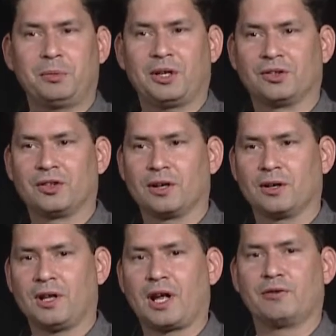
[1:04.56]
because there are
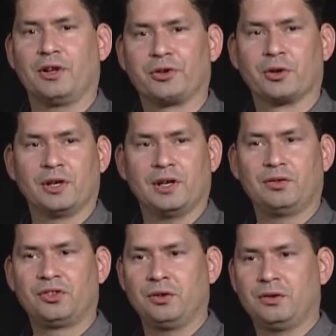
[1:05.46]
a lot of
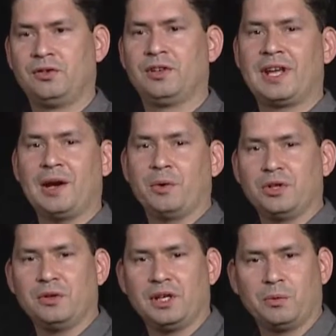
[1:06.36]
alternatives to get what
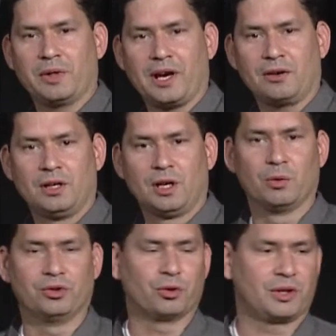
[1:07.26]
you need without
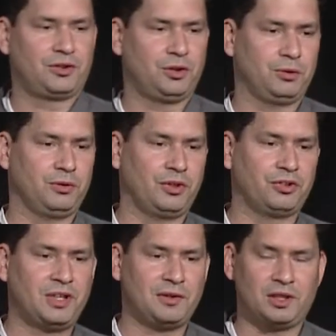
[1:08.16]
resorting to
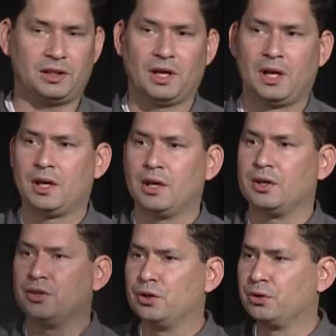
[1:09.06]
deceiving
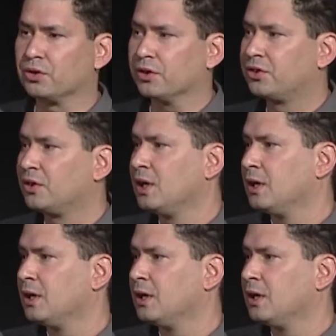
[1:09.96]
users.